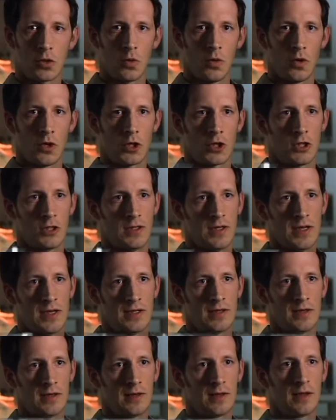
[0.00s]
but for
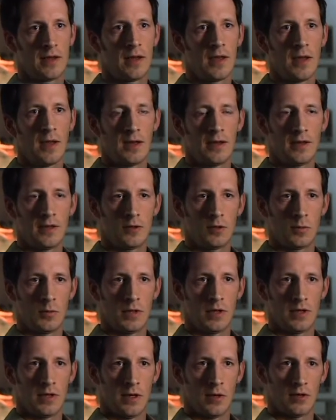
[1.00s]
modern surgical
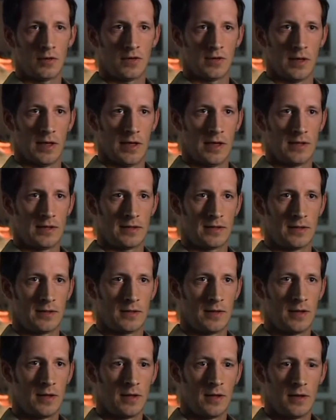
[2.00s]
techniques, that's not
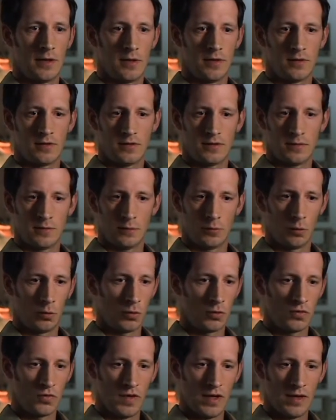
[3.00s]
precise enough.
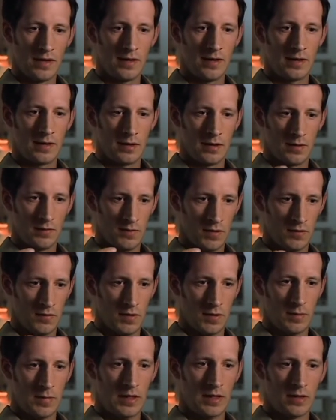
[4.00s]
When you're
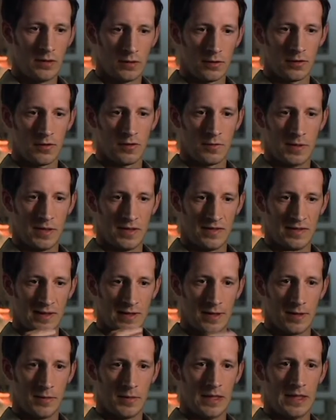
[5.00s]
operating inside the
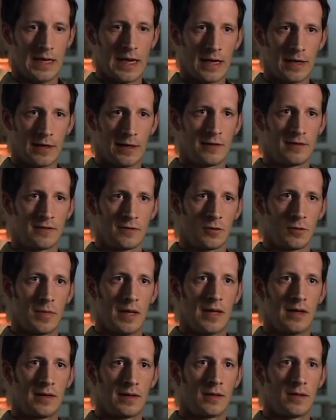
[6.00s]
patient with long
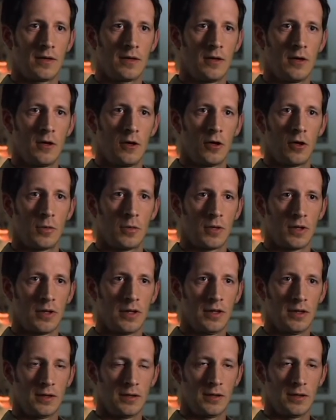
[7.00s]
instruments, you